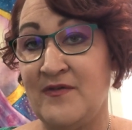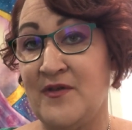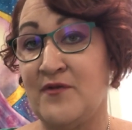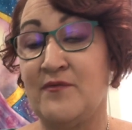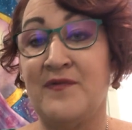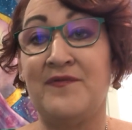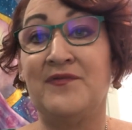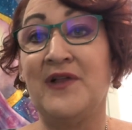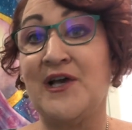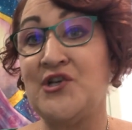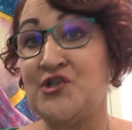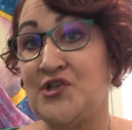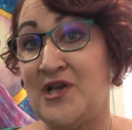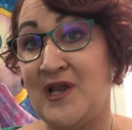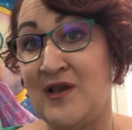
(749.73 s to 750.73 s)

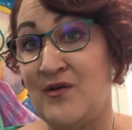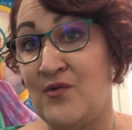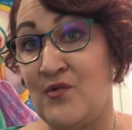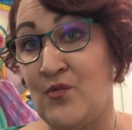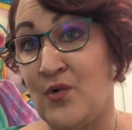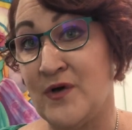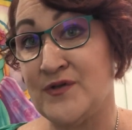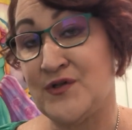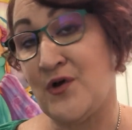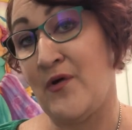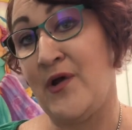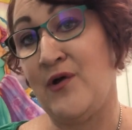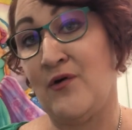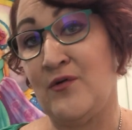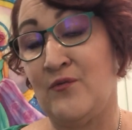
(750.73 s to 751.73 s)
reflection in what's
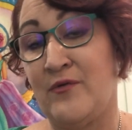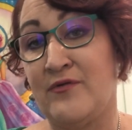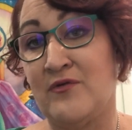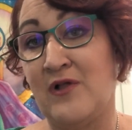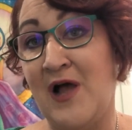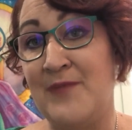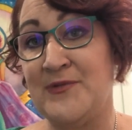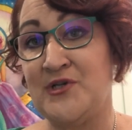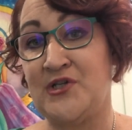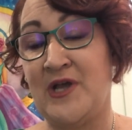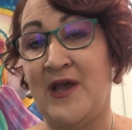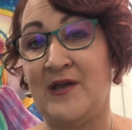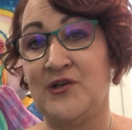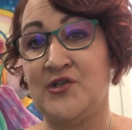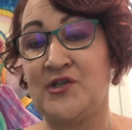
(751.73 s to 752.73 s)
going on with climate
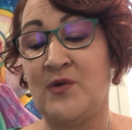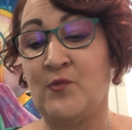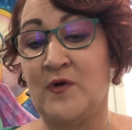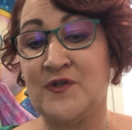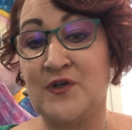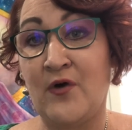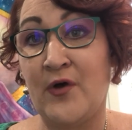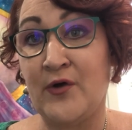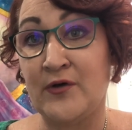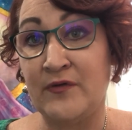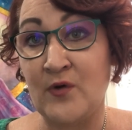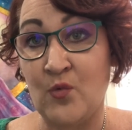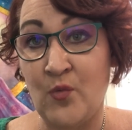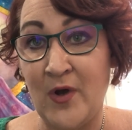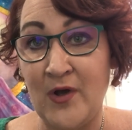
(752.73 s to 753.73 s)
change and what's going on in
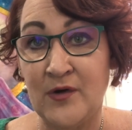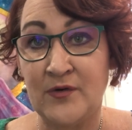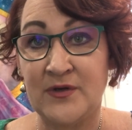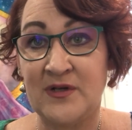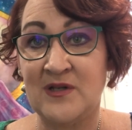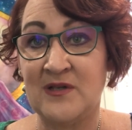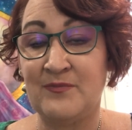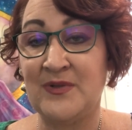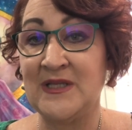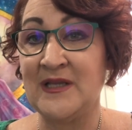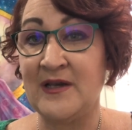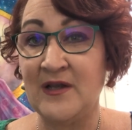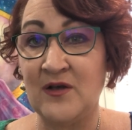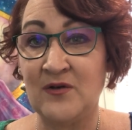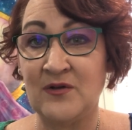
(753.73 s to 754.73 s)
the world and
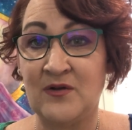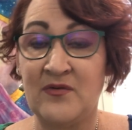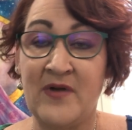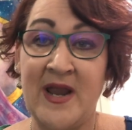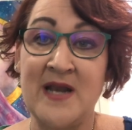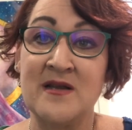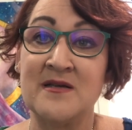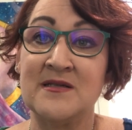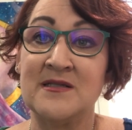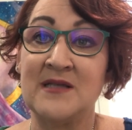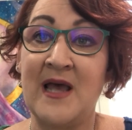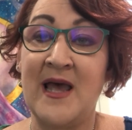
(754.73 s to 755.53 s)
political arenas.